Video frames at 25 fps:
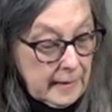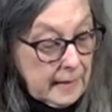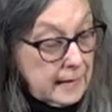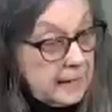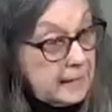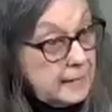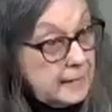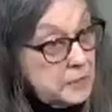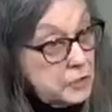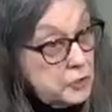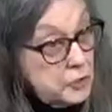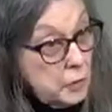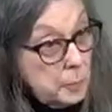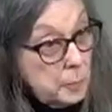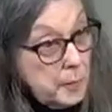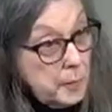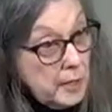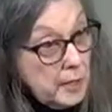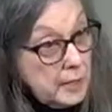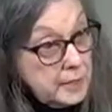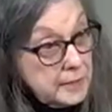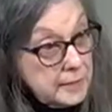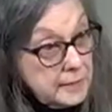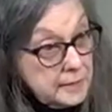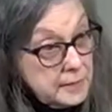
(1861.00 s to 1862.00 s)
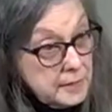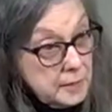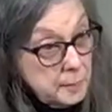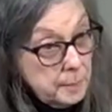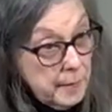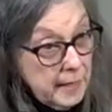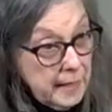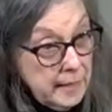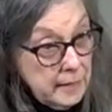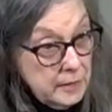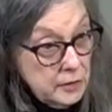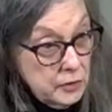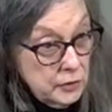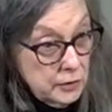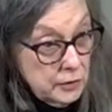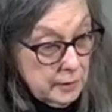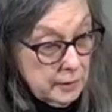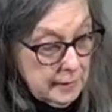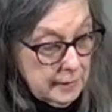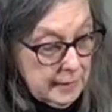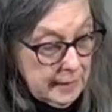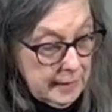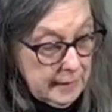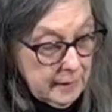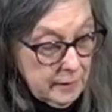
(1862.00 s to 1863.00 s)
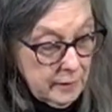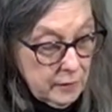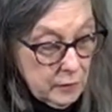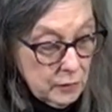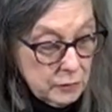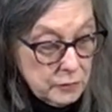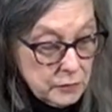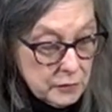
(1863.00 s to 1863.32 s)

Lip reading: Is your participation in those